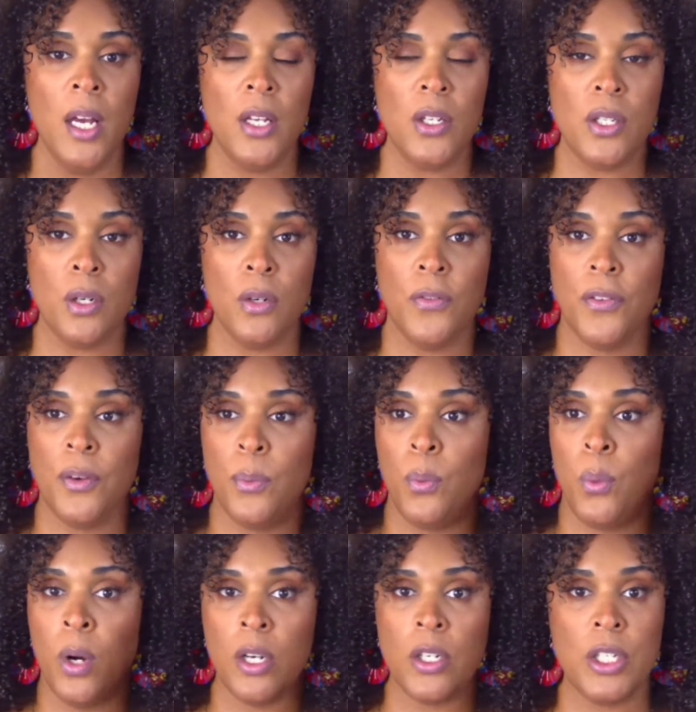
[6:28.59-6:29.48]
So
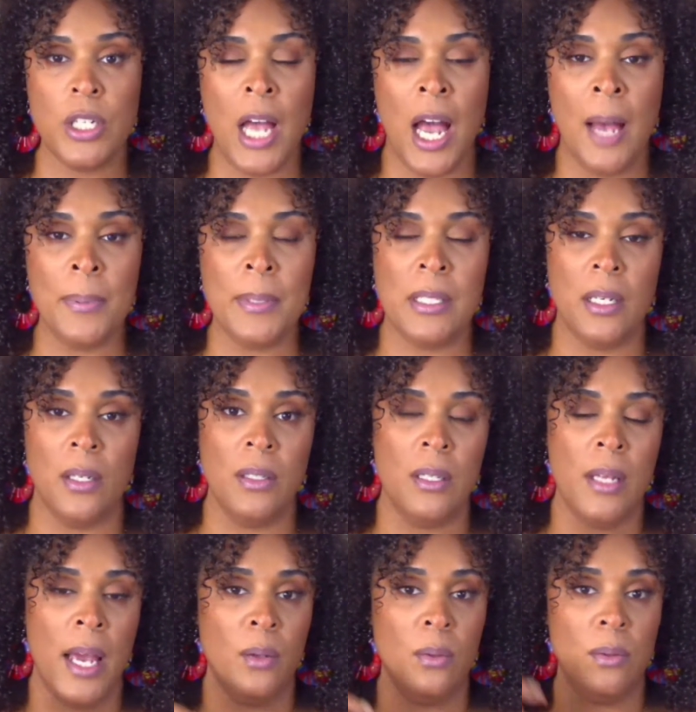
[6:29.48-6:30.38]
from workshops
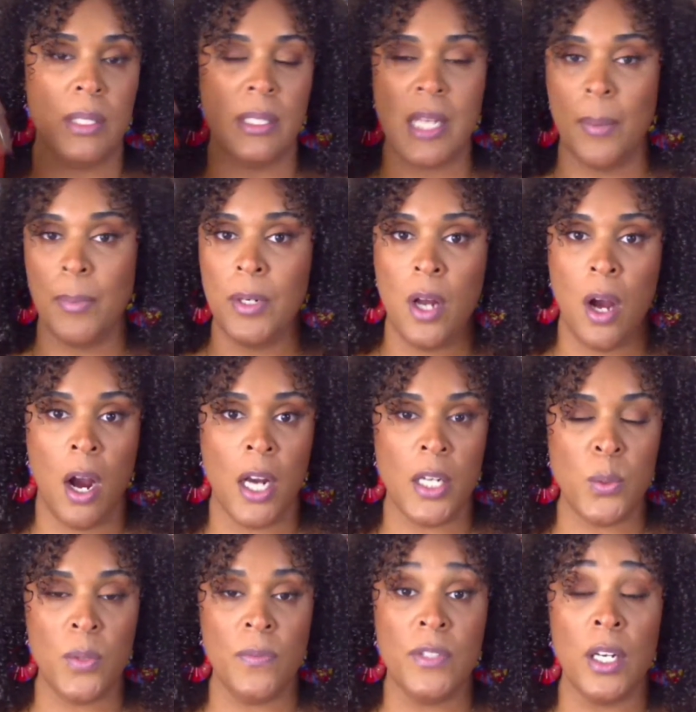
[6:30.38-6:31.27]
and
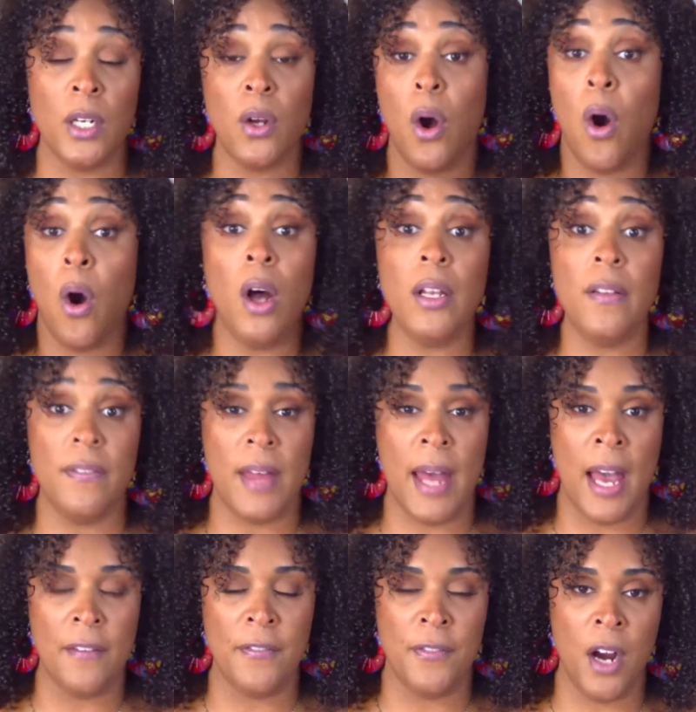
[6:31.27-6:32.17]
seminars, we've done all of
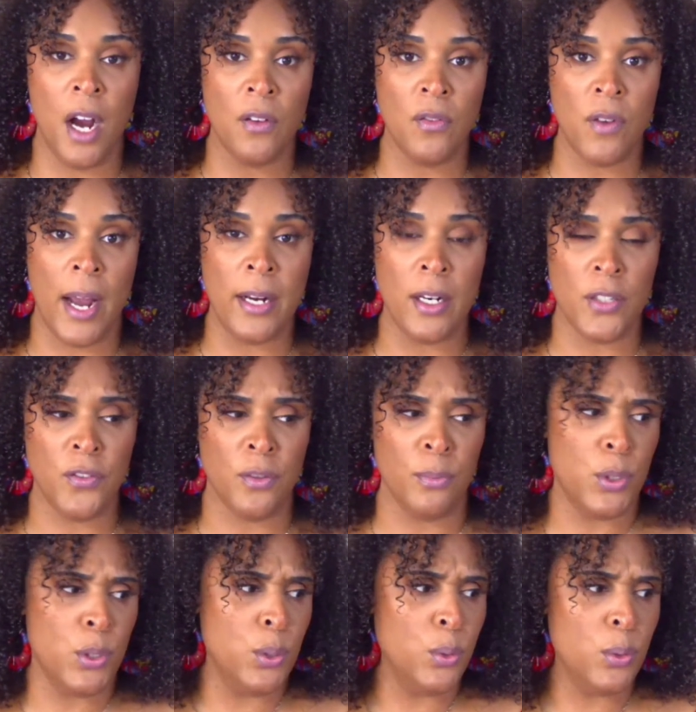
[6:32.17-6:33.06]
that for our writers,
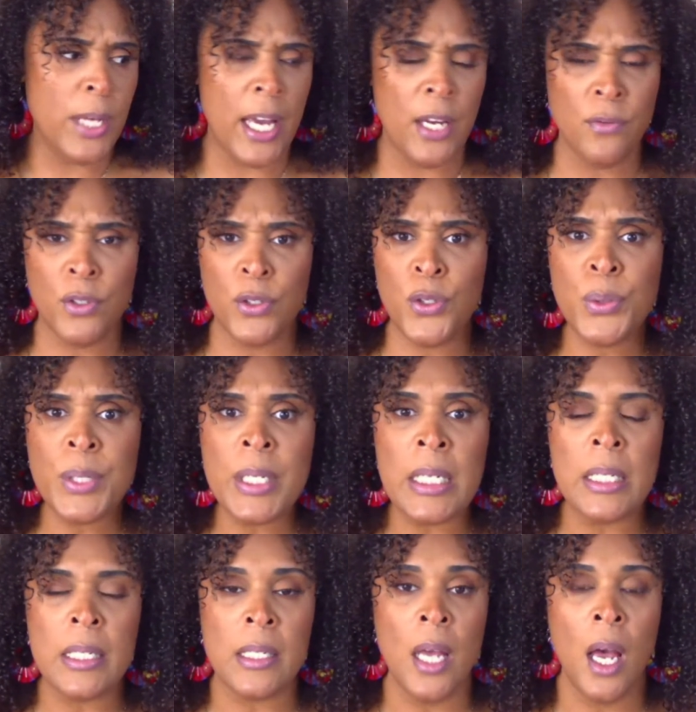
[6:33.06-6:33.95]
from 2-day
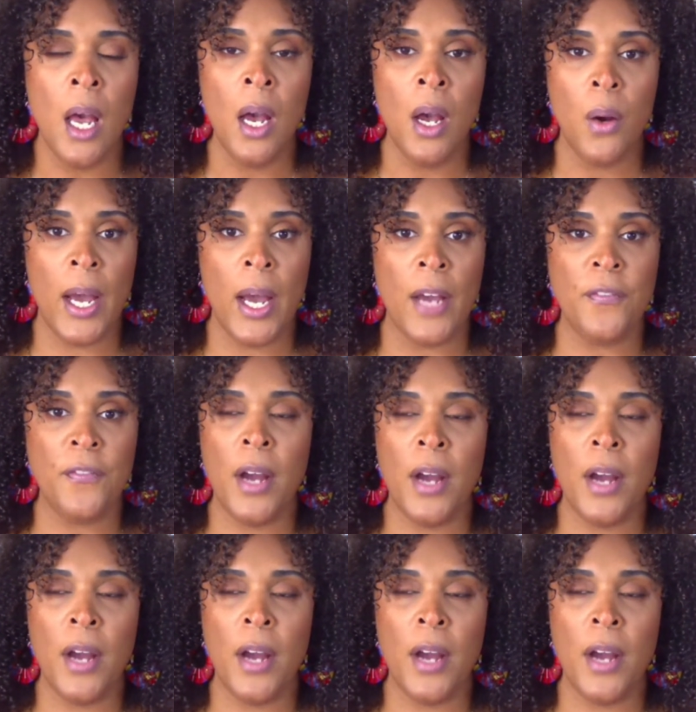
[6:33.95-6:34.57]
retreats, right?